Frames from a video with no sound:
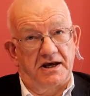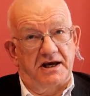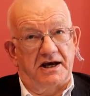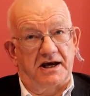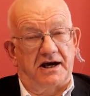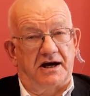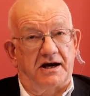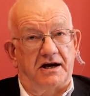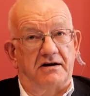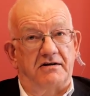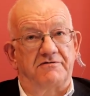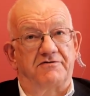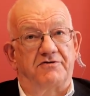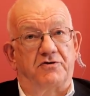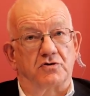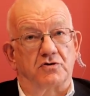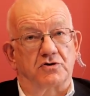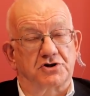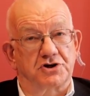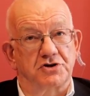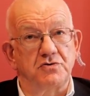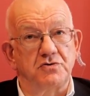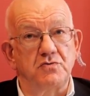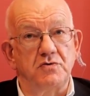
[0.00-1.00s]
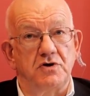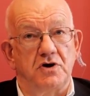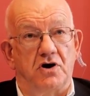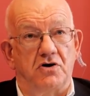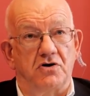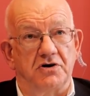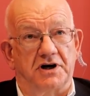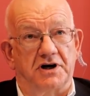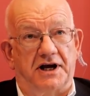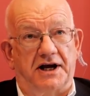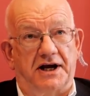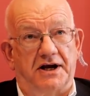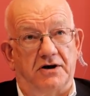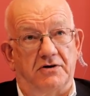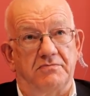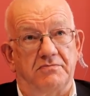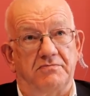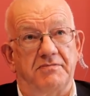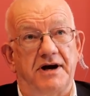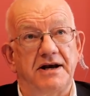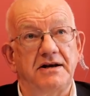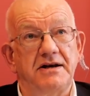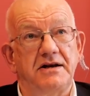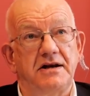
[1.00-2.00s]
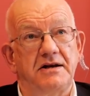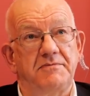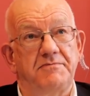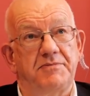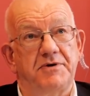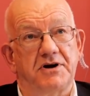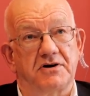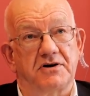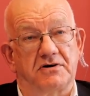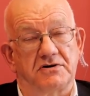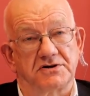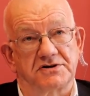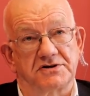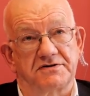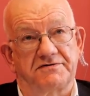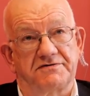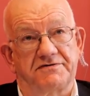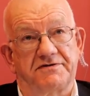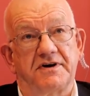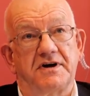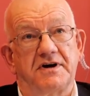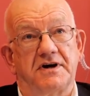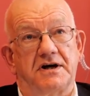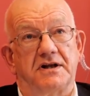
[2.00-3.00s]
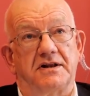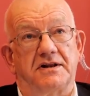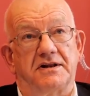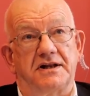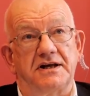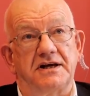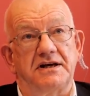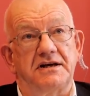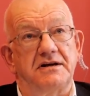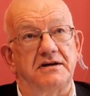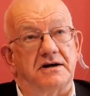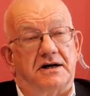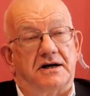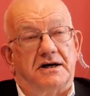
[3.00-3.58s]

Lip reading: And for too long now, mainly because of the